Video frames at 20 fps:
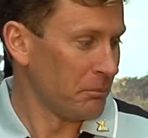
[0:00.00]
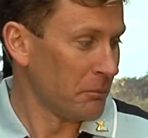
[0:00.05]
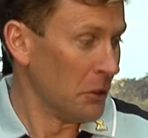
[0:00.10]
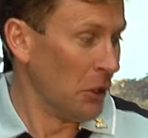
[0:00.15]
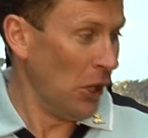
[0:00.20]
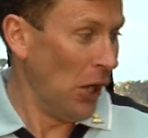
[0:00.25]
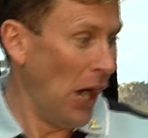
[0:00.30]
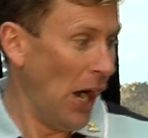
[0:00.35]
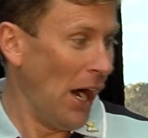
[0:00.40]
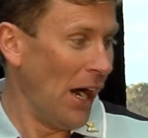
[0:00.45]

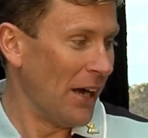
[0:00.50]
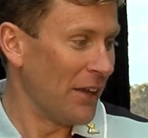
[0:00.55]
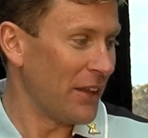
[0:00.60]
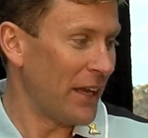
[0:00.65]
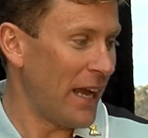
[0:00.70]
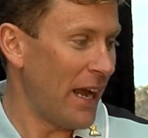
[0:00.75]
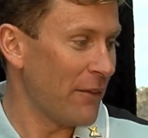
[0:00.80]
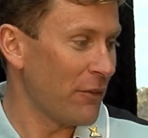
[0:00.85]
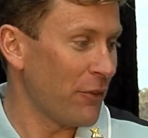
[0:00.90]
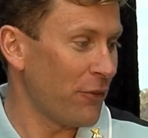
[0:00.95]
Oh, they
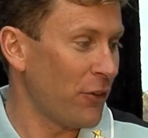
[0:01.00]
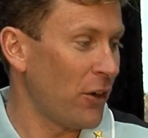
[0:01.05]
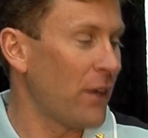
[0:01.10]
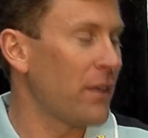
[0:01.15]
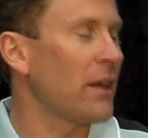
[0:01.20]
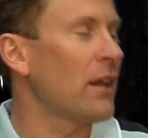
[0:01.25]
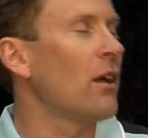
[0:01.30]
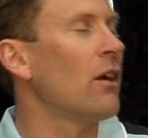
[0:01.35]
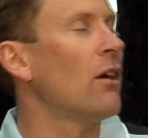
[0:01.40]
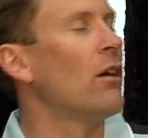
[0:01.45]
have the fright
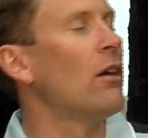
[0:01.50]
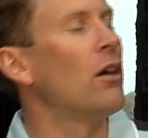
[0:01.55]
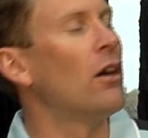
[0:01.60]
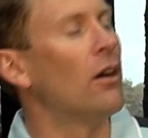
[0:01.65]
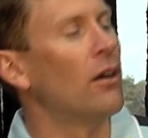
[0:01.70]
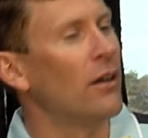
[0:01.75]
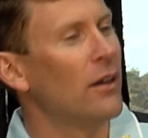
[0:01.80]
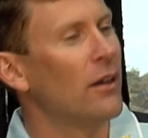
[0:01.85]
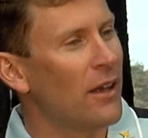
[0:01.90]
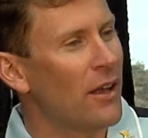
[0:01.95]
and then,
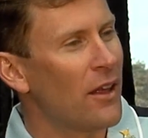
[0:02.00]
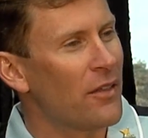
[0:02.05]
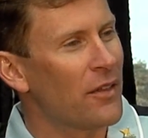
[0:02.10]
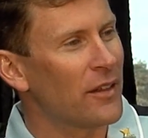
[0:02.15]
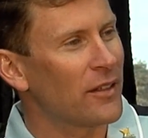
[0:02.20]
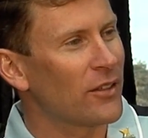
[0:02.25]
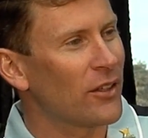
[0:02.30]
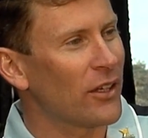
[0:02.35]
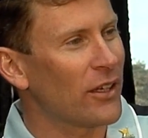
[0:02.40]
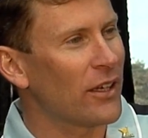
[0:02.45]

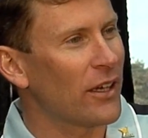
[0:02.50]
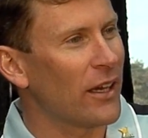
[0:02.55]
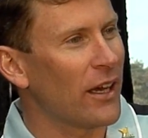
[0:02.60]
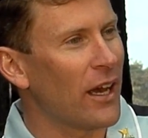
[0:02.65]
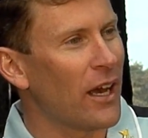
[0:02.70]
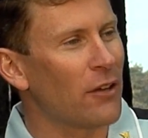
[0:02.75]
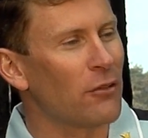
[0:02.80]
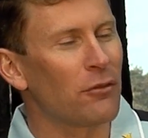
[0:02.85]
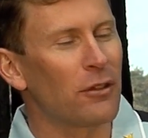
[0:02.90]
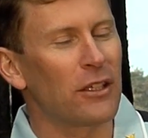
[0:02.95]
there's like
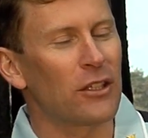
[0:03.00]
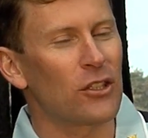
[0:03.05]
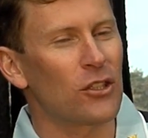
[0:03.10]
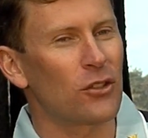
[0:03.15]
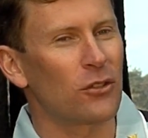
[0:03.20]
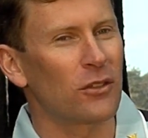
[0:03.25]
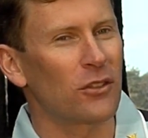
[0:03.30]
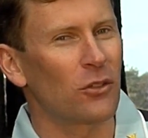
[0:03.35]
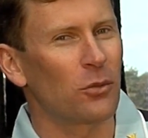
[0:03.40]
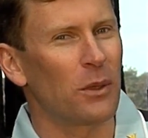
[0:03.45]
a
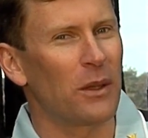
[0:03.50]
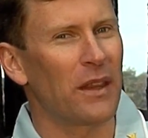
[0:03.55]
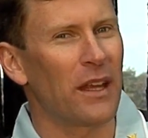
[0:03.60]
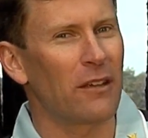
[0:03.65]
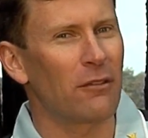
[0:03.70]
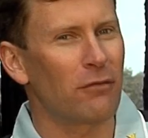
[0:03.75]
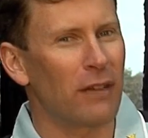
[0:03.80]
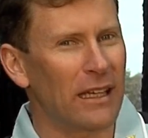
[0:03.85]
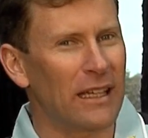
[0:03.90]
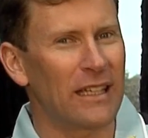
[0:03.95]
reassurance when they
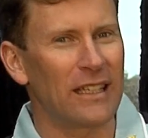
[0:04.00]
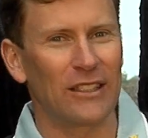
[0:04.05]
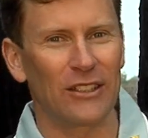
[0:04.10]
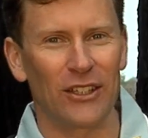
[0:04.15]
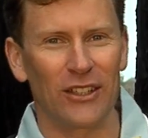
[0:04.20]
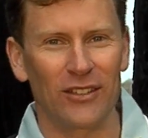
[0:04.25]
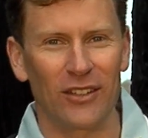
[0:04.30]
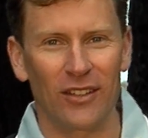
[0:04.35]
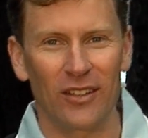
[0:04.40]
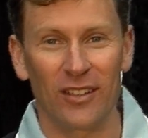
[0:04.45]

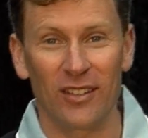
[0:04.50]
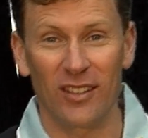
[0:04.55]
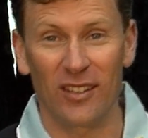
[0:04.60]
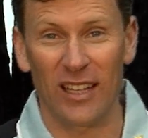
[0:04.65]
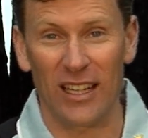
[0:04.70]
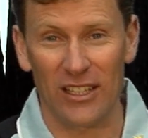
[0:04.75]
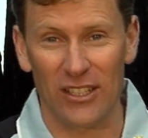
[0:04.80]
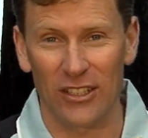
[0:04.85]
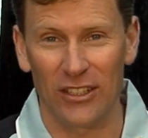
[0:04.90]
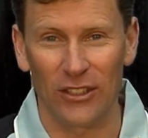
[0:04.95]
recognise that this is
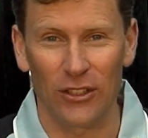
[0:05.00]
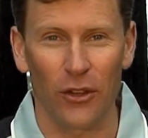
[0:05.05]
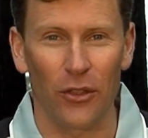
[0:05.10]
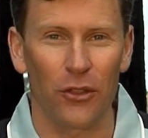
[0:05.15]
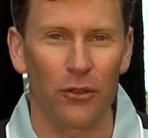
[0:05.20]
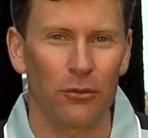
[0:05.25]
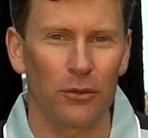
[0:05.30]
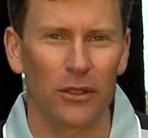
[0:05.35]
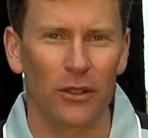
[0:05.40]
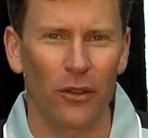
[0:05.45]
actually not
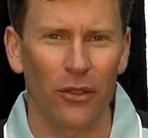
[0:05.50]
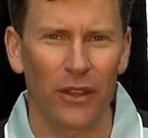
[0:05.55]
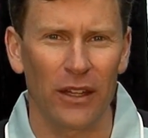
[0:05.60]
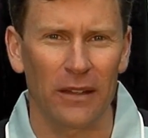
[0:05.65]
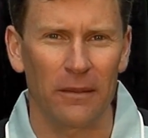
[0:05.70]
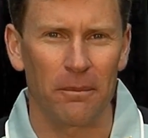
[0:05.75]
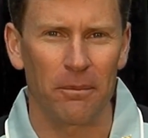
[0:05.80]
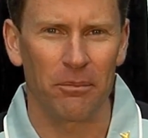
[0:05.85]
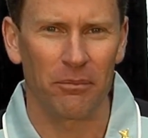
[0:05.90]
the real thing.